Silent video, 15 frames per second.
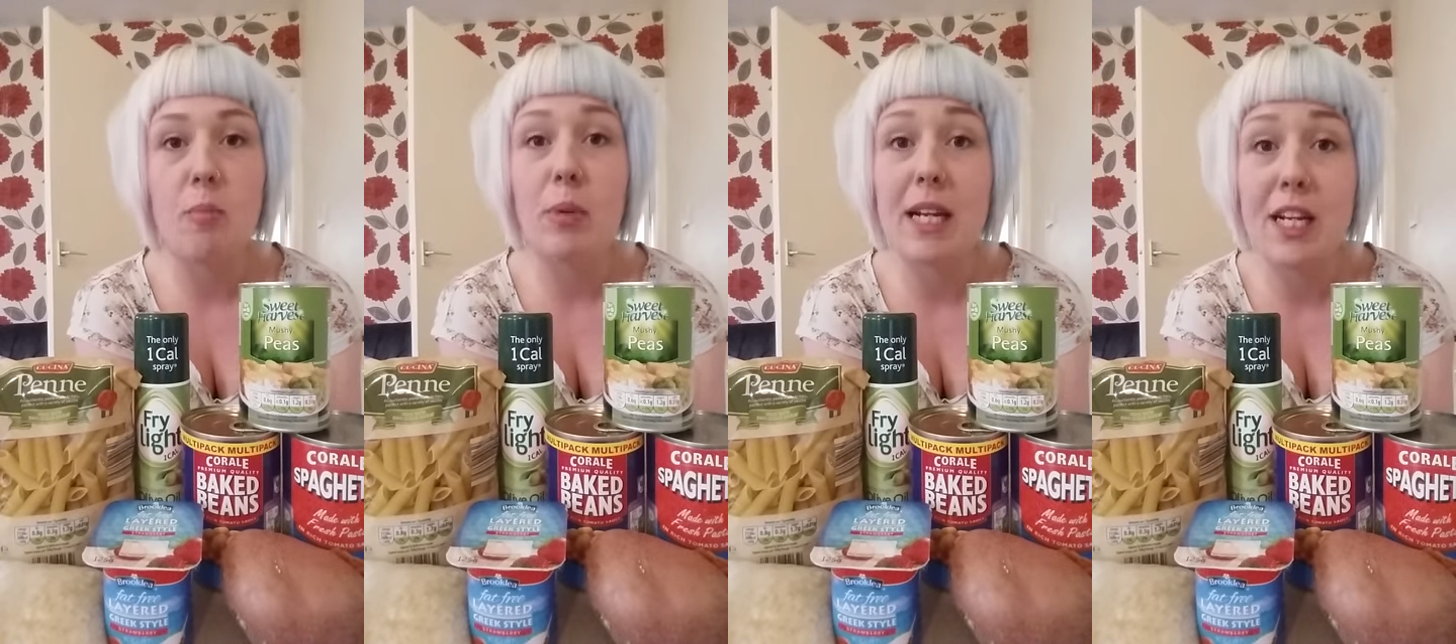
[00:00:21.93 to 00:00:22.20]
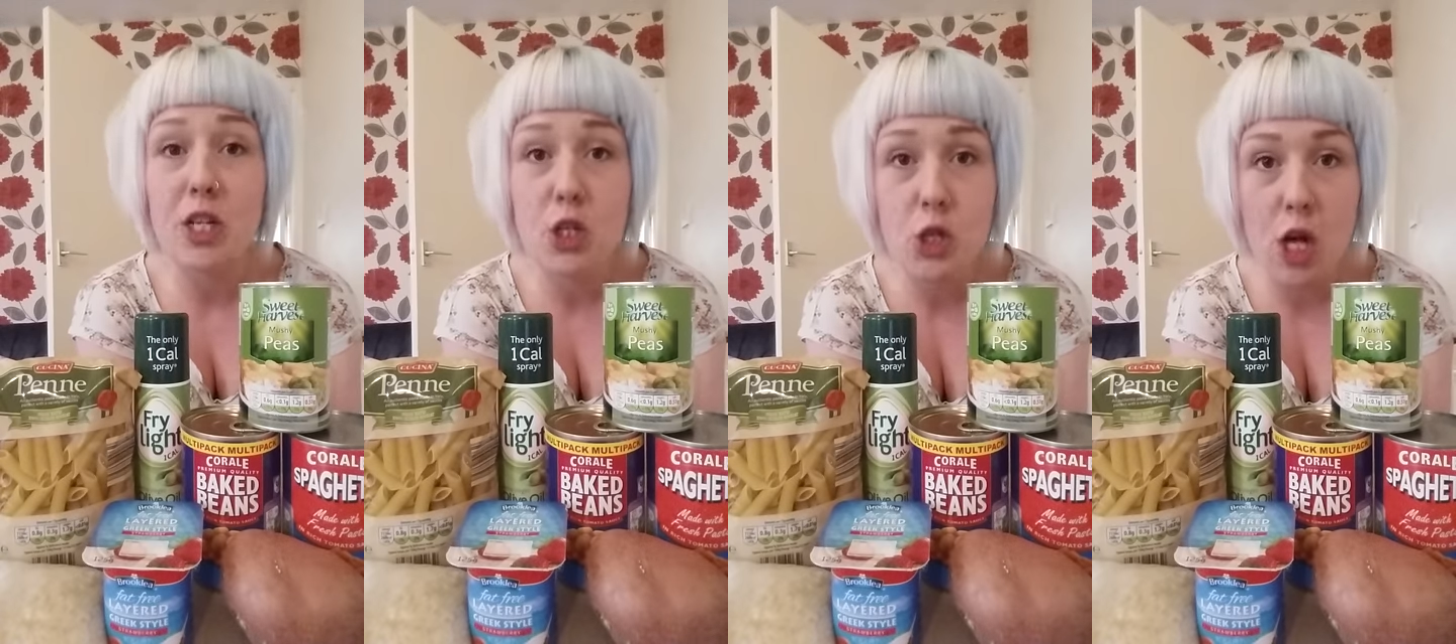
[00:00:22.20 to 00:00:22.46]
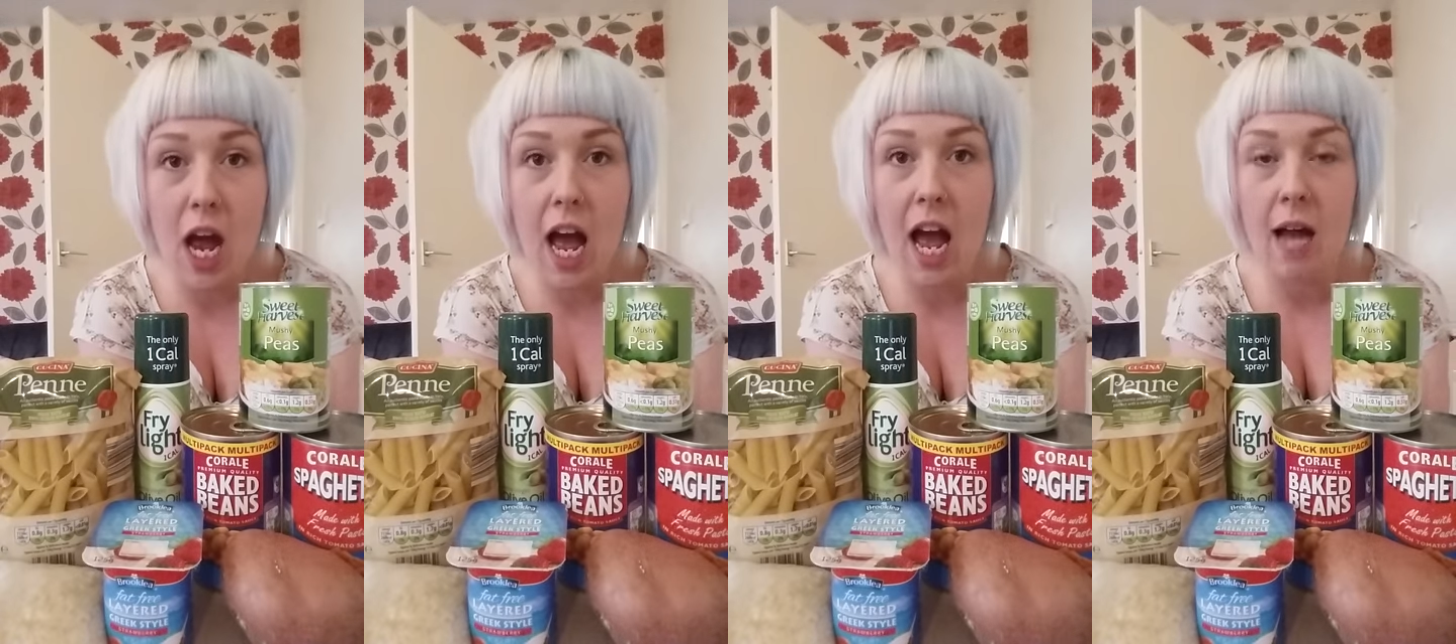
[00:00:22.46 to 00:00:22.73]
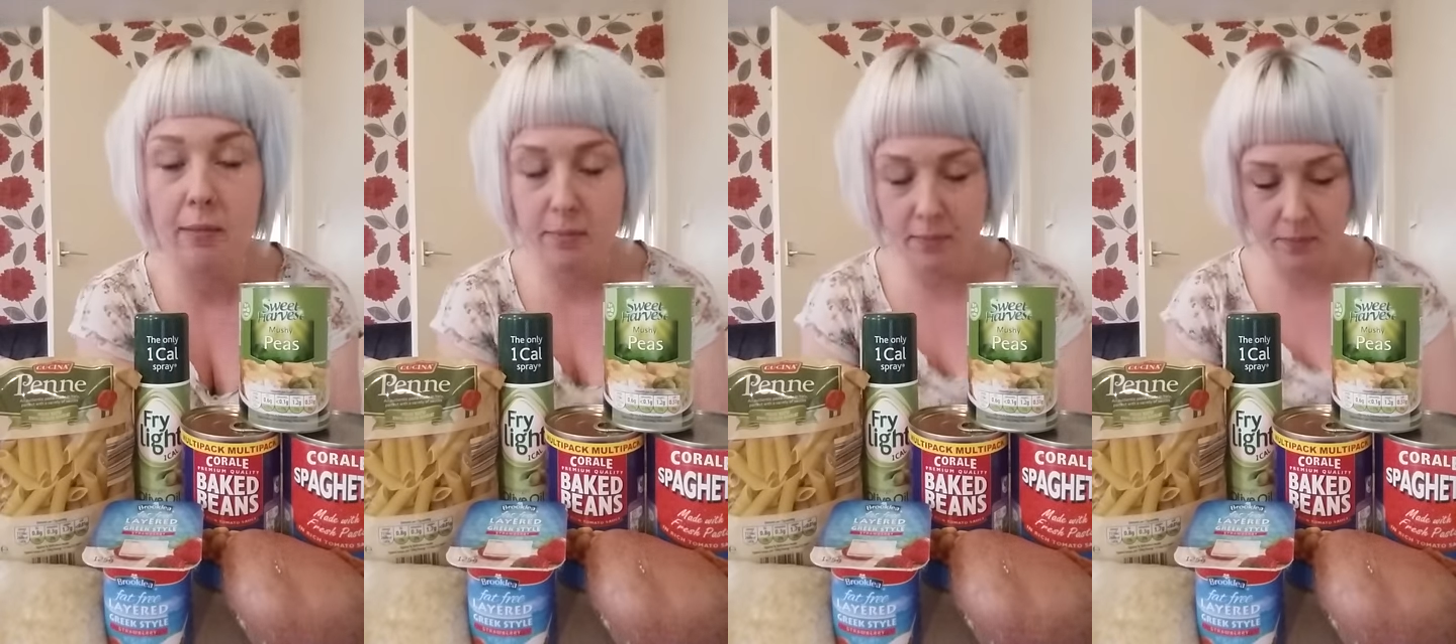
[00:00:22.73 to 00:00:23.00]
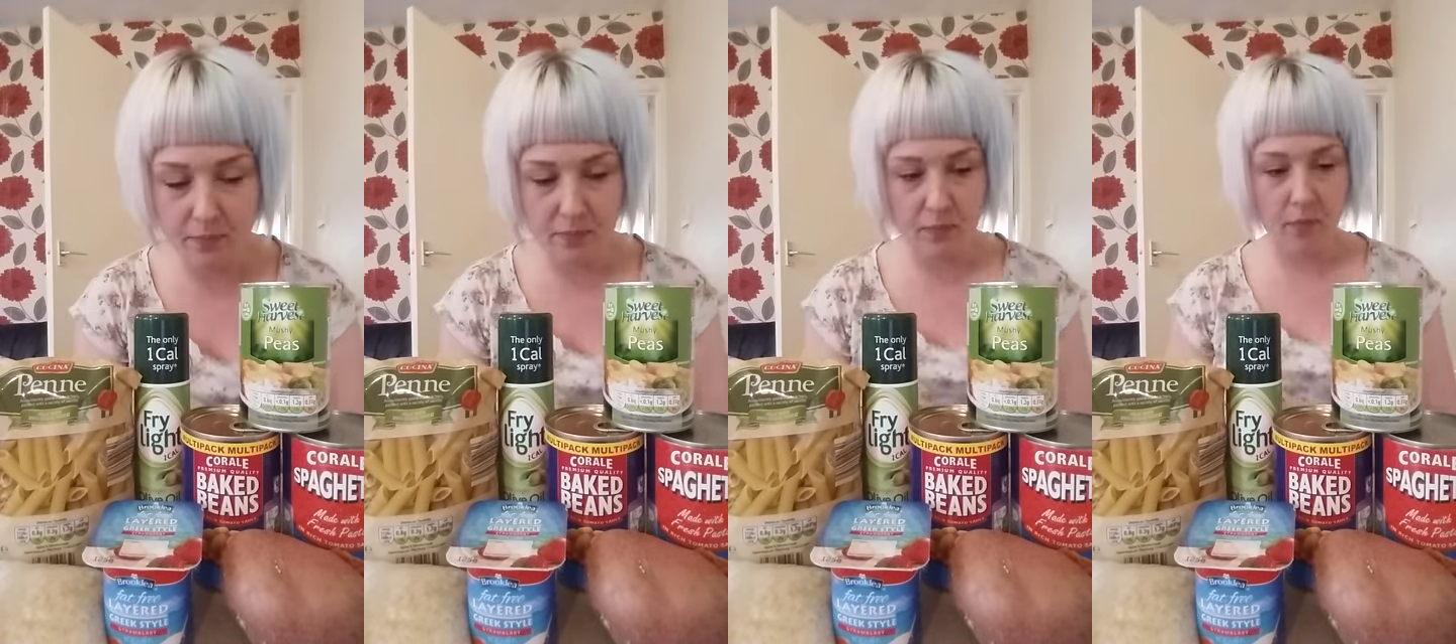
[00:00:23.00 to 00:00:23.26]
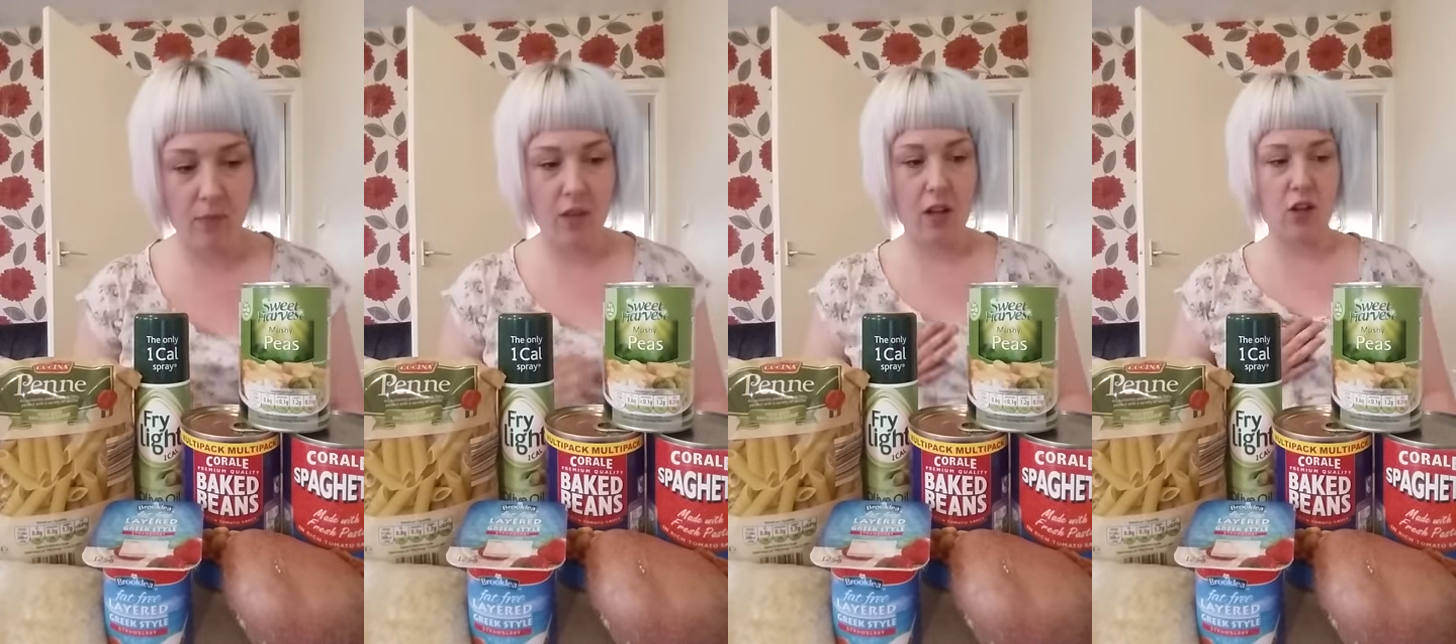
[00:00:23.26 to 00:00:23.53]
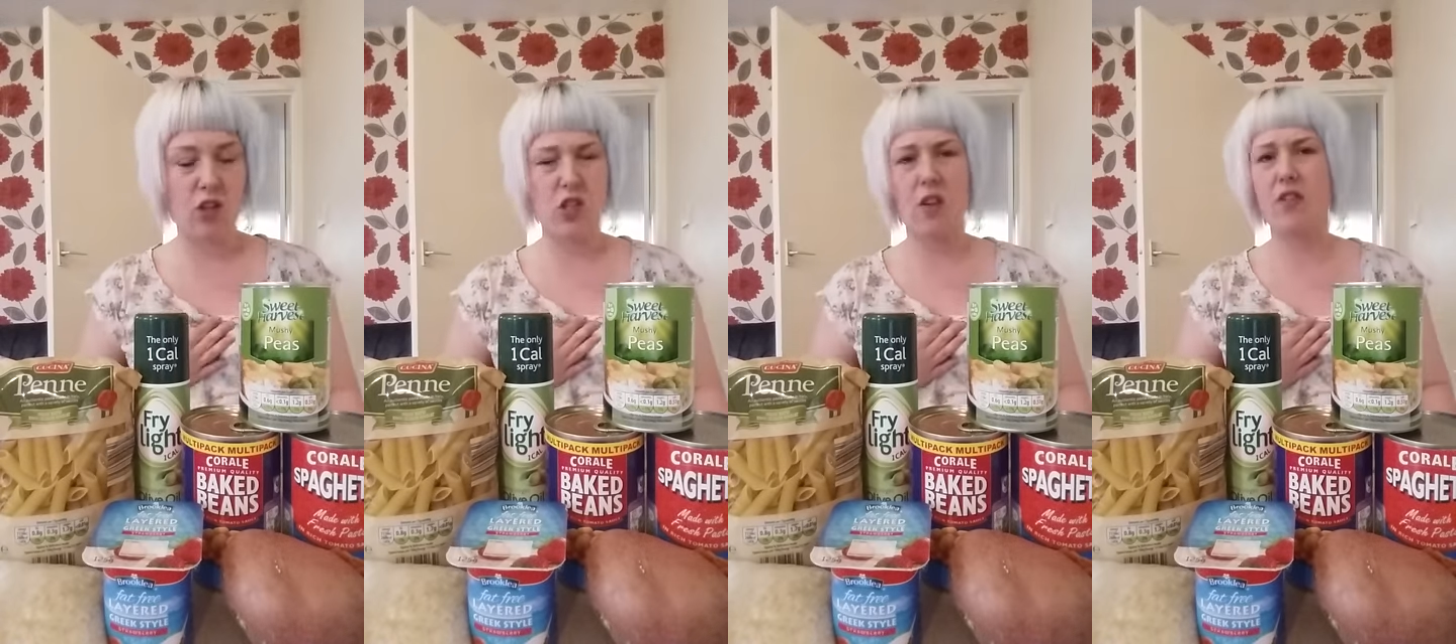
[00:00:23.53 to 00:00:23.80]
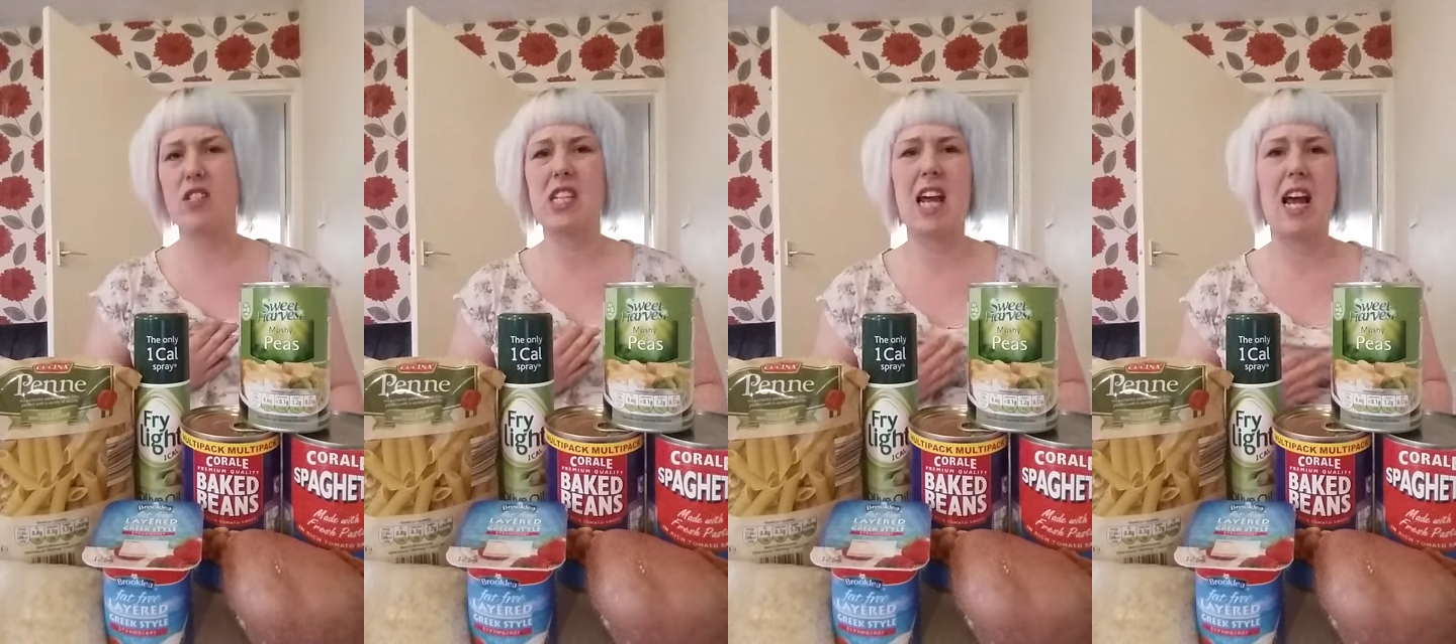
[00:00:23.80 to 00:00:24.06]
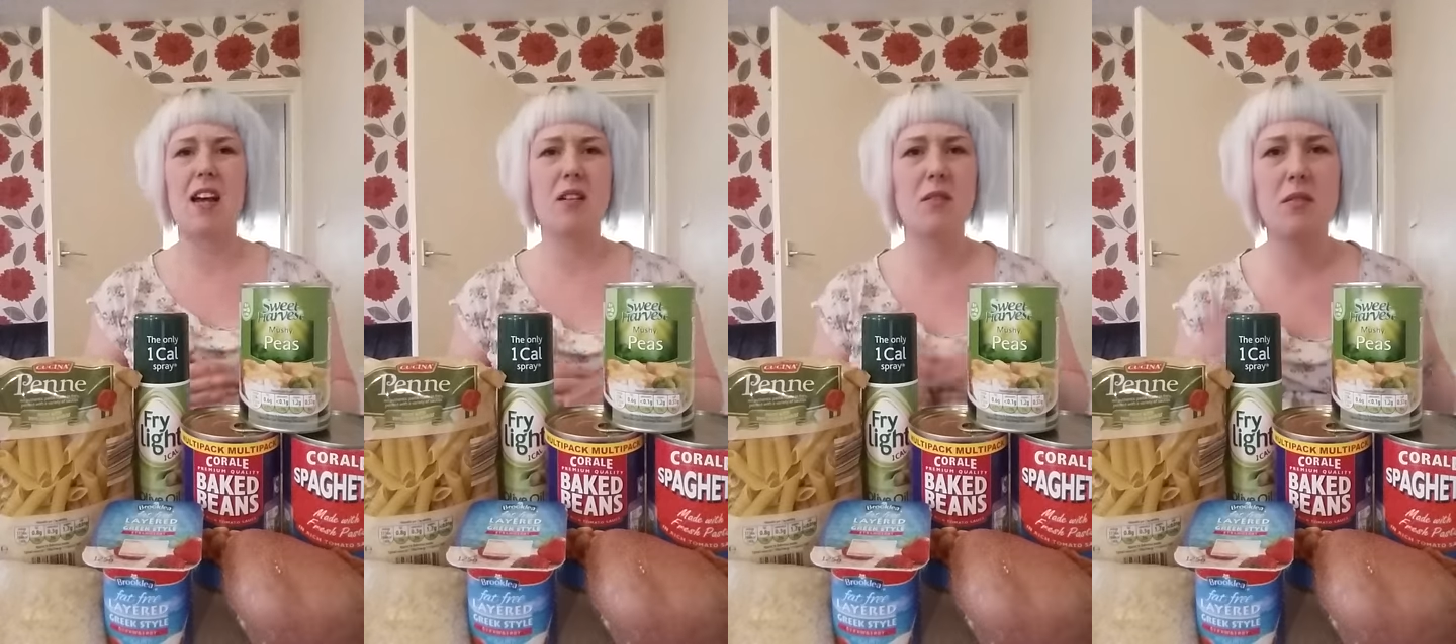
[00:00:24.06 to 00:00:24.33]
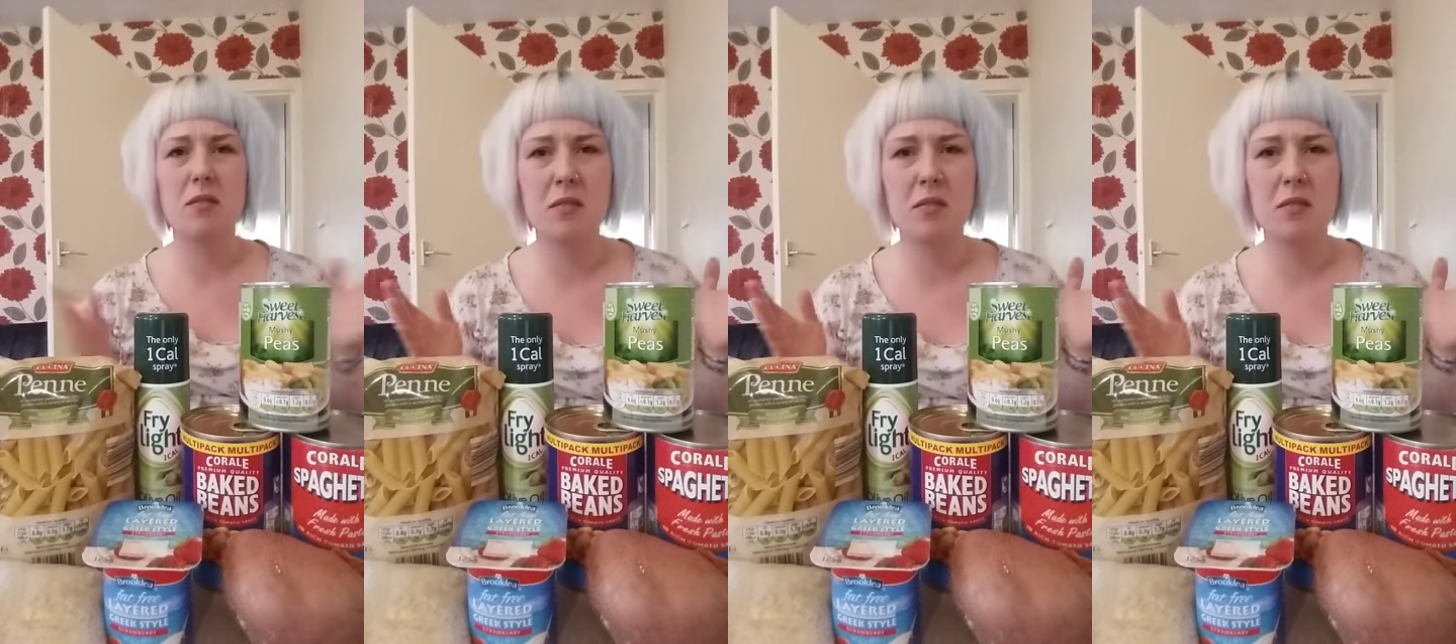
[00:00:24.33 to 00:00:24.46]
please share, because obviously,